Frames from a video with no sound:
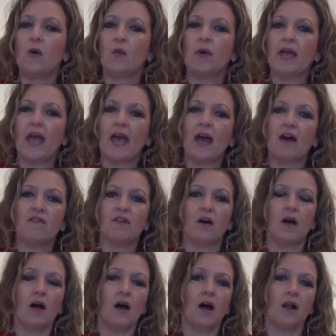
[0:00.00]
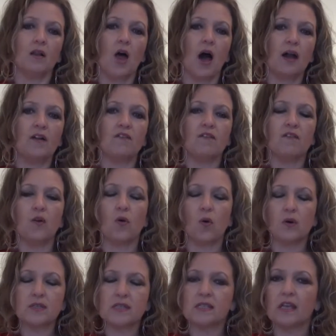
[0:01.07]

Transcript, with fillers: We have a lot of horse